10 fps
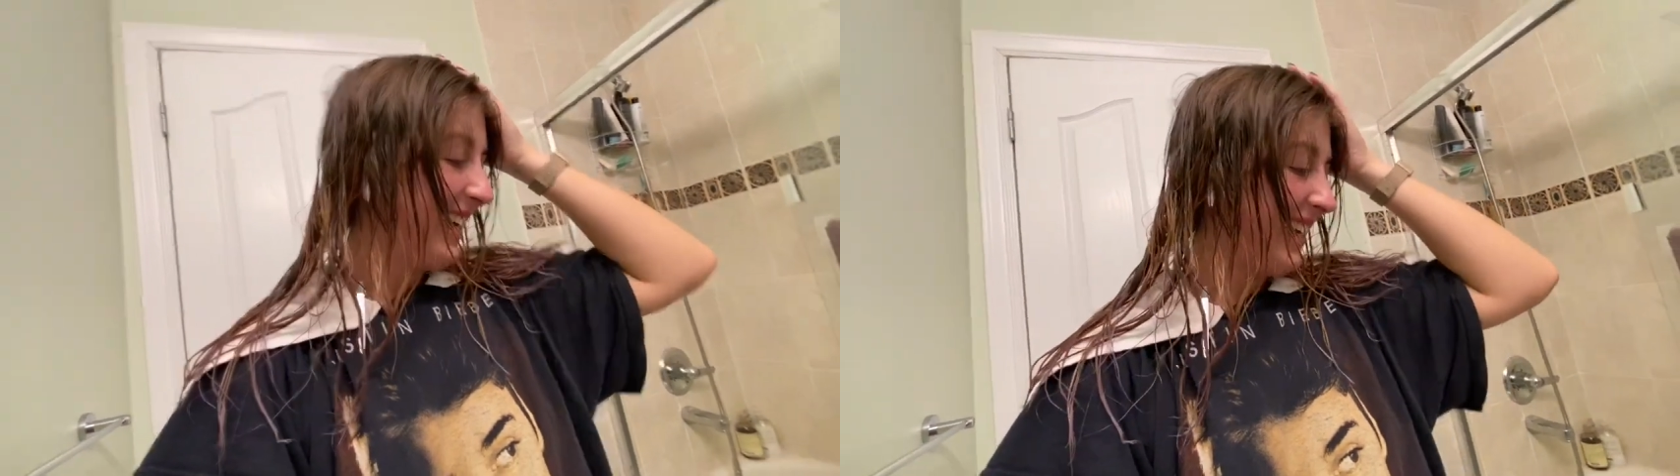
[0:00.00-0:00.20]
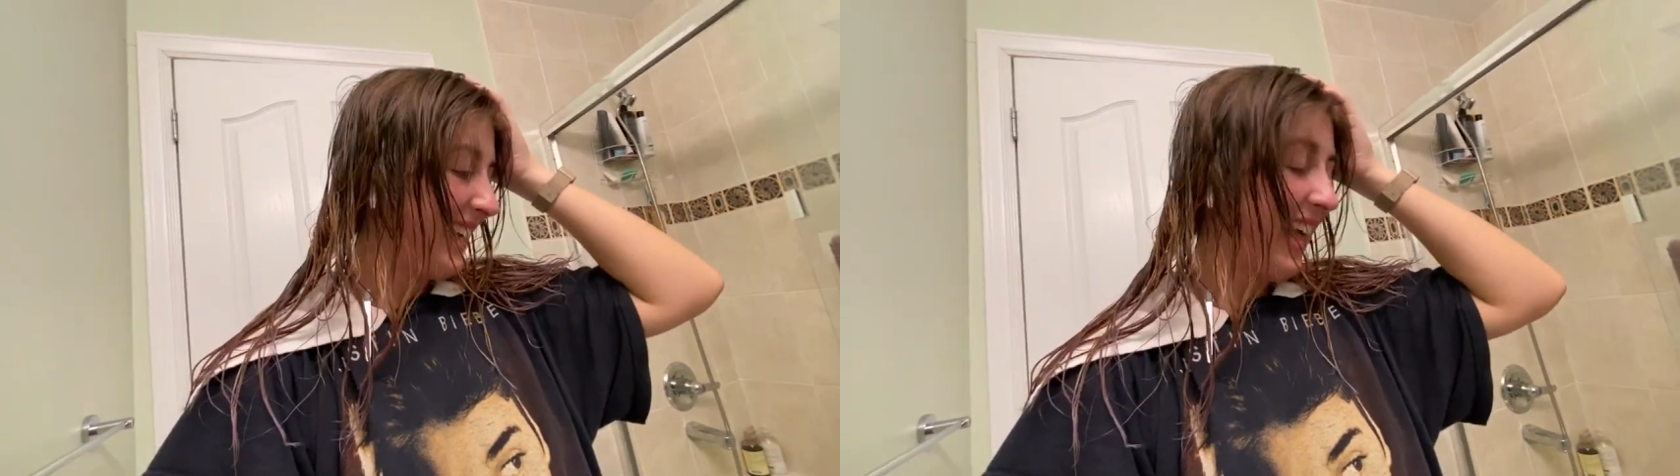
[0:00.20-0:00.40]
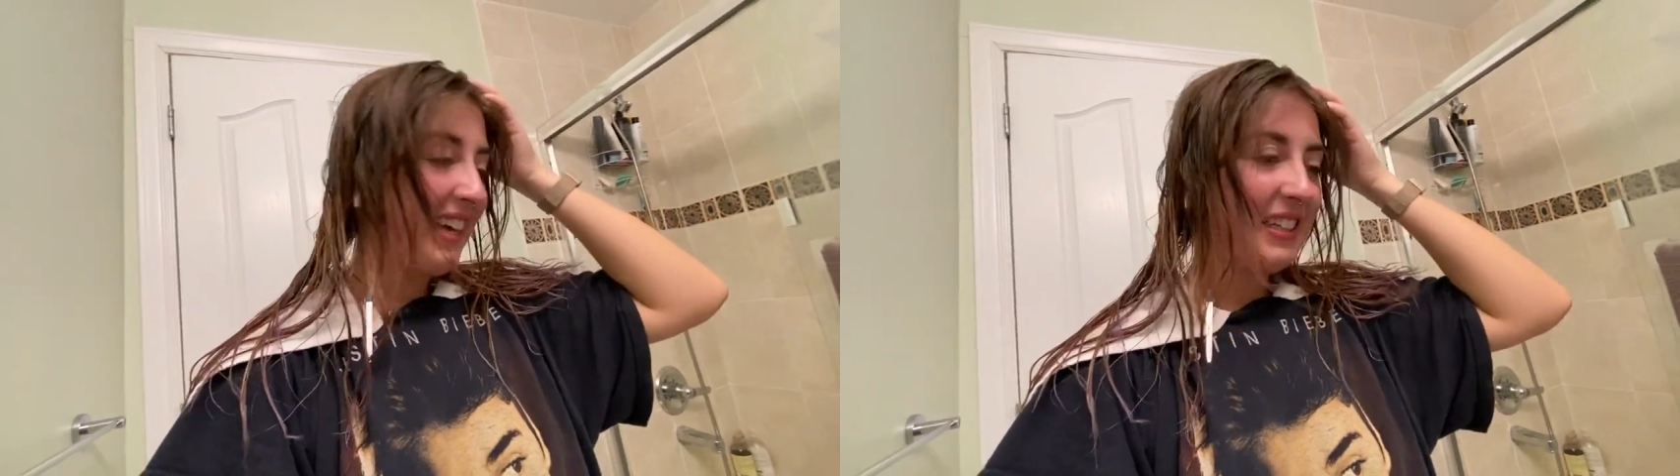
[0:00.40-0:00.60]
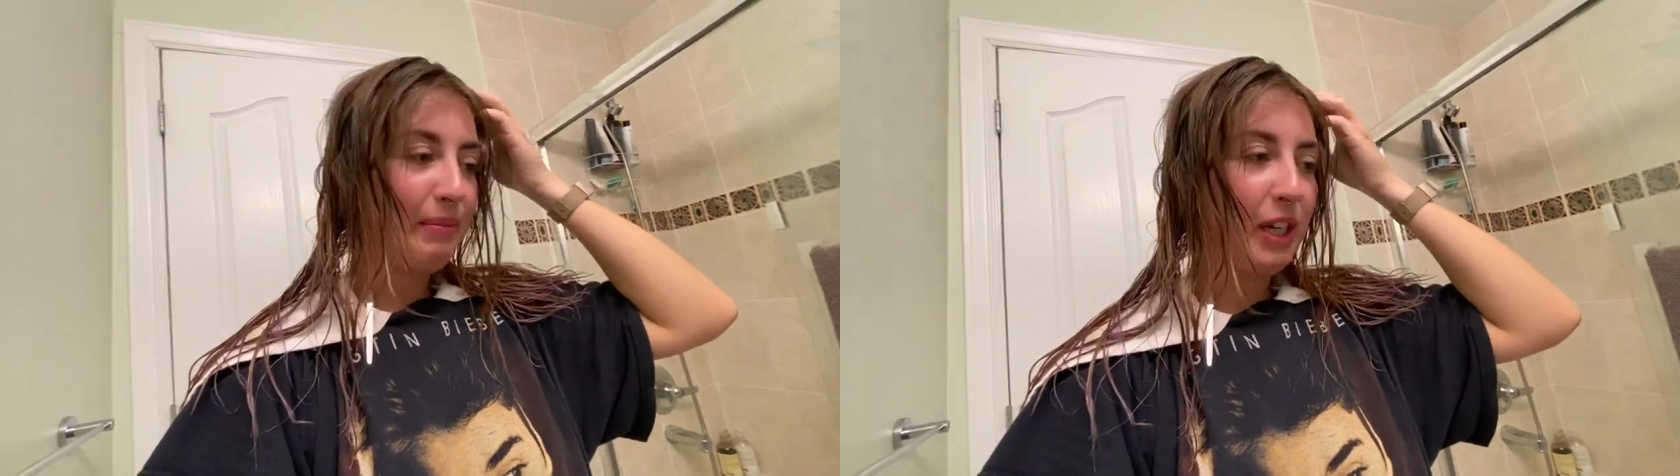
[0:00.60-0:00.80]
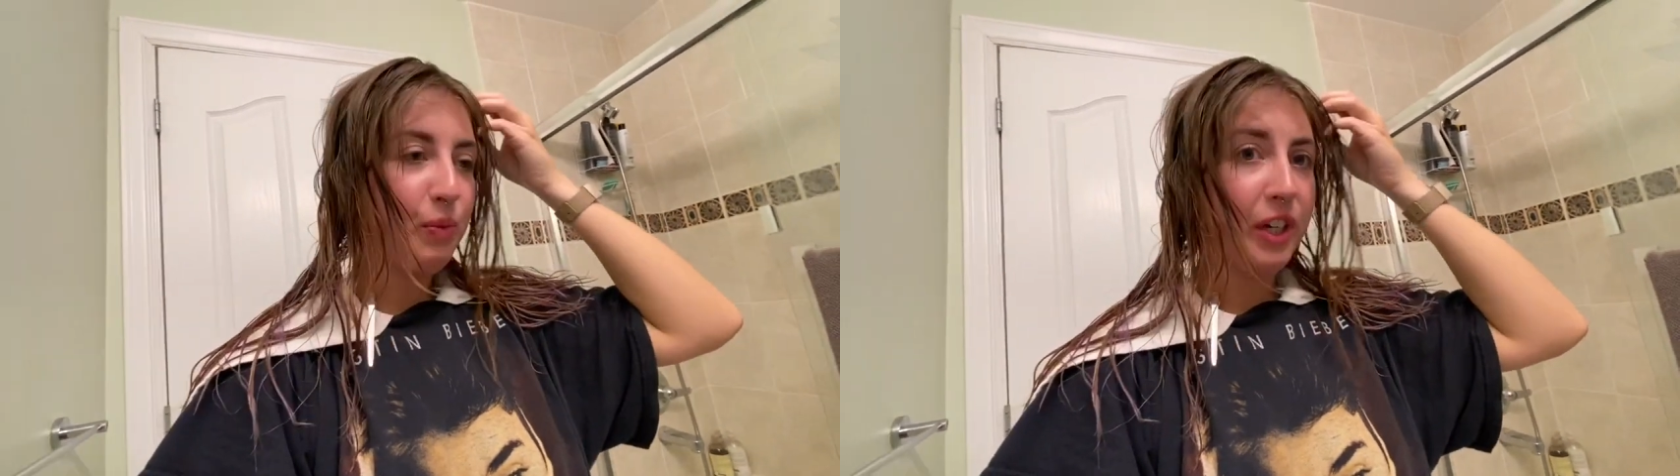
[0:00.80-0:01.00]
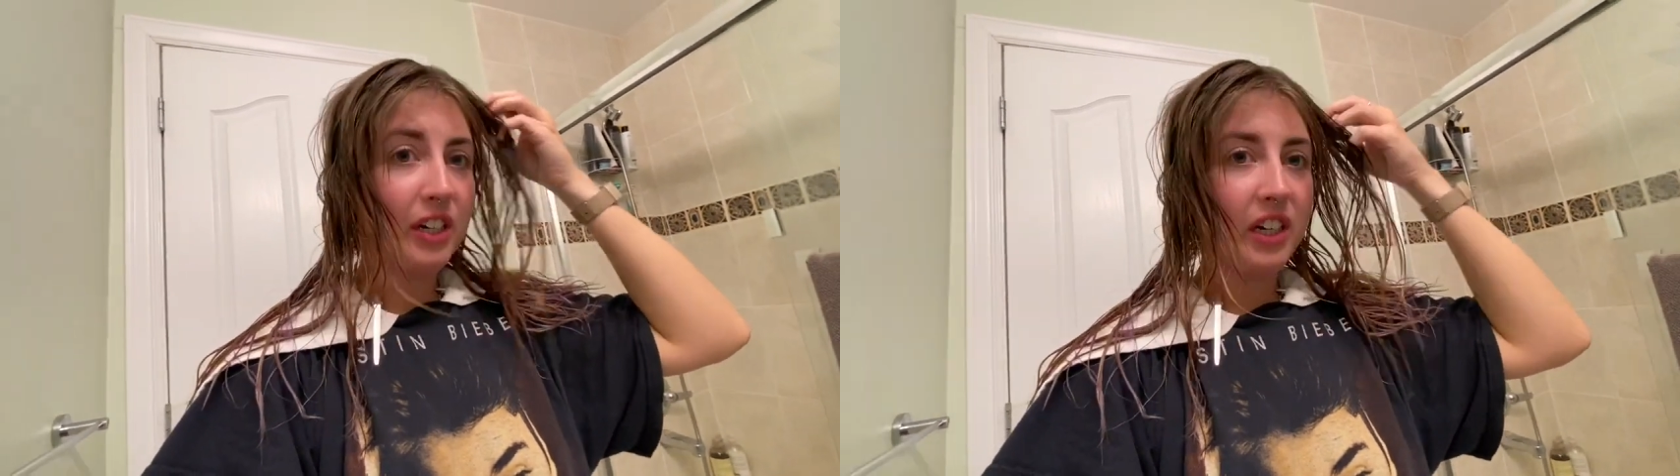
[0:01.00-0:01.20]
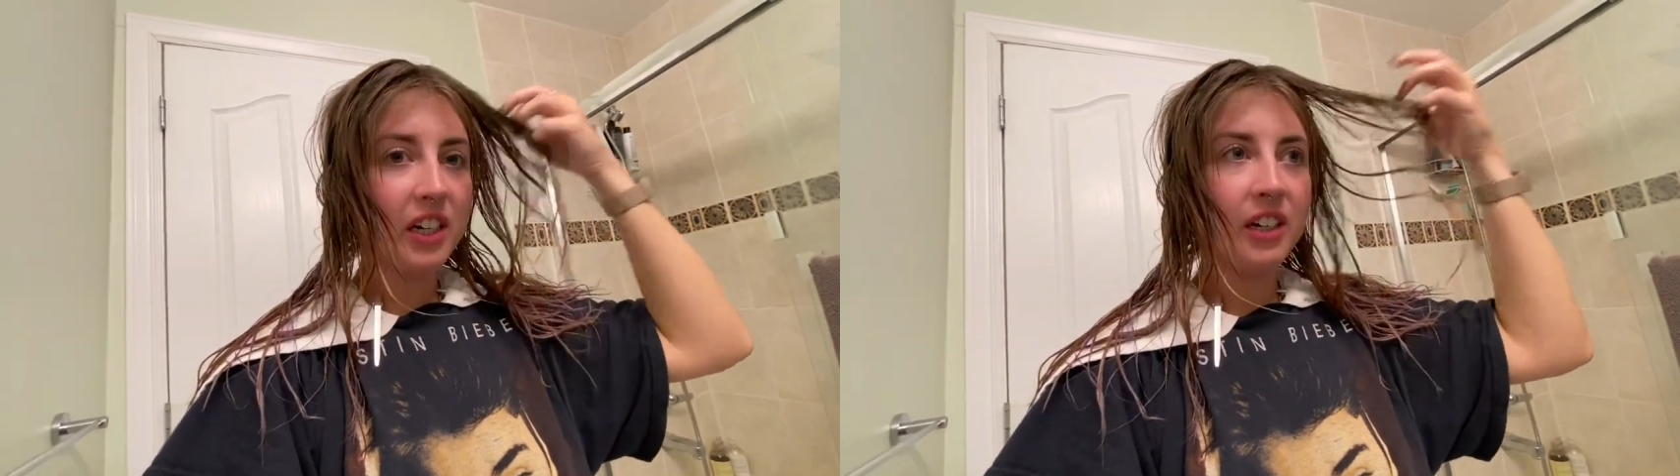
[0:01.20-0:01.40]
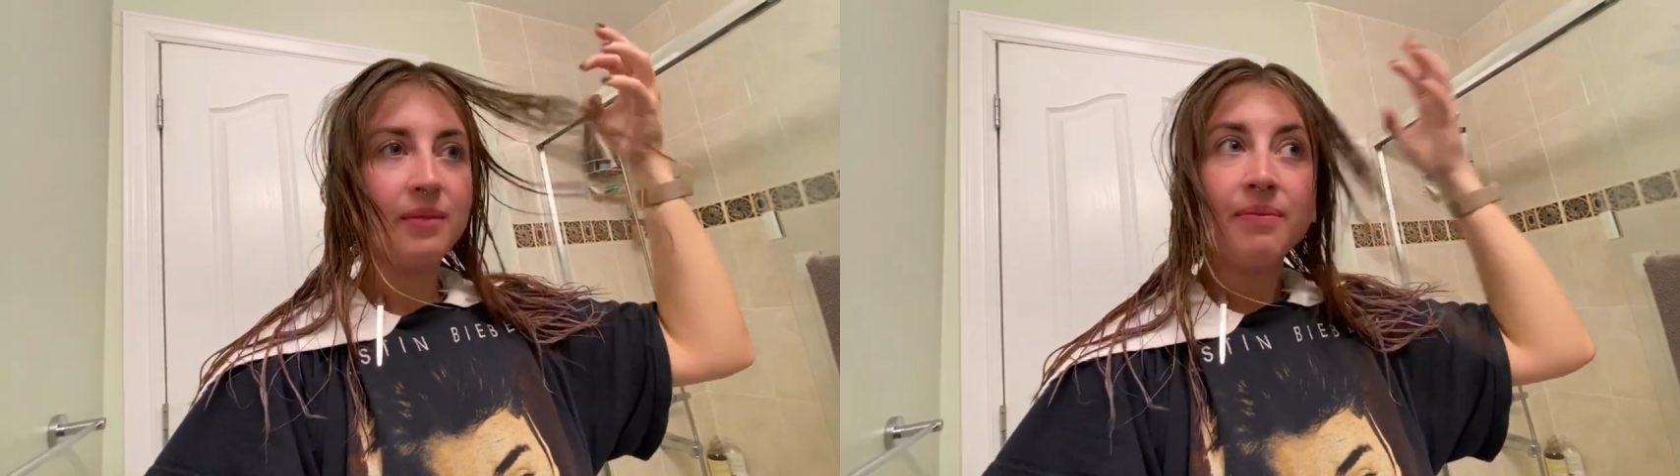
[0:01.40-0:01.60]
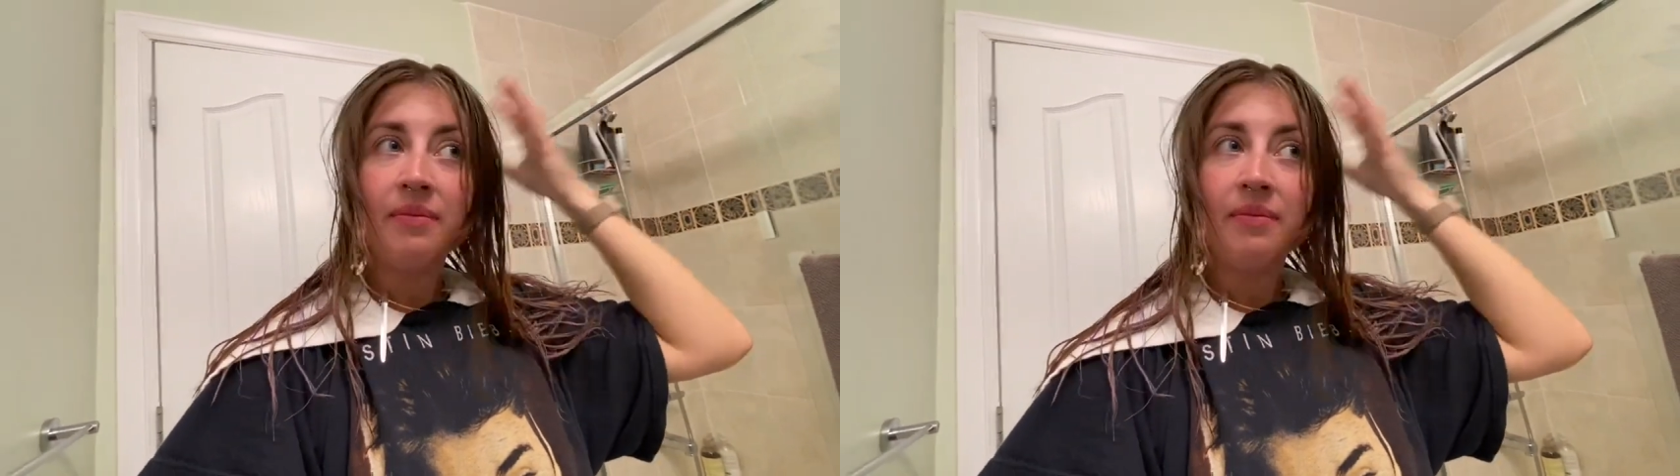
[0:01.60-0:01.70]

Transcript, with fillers: yeah, it smells weird in here.